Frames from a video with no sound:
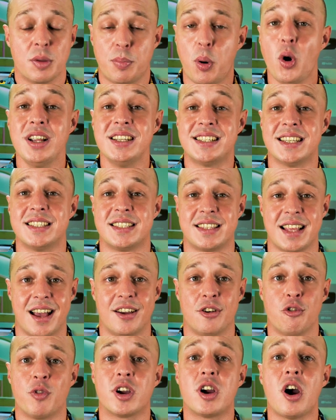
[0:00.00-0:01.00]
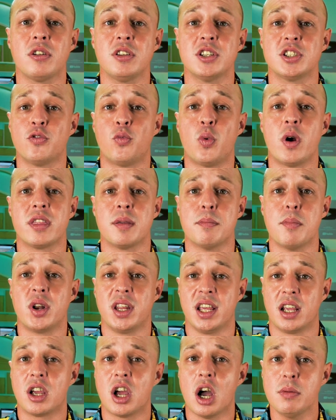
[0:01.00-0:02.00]
The point is that, regardless of where the
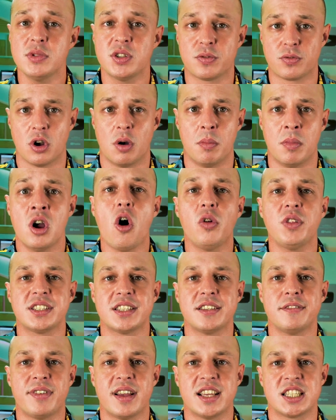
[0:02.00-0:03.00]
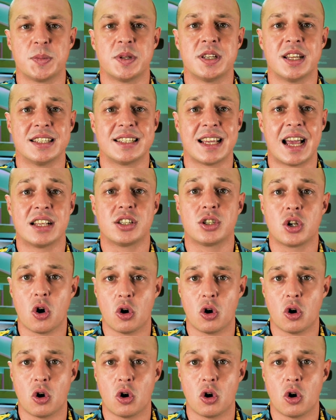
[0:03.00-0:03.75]
money comes from, all this investment has had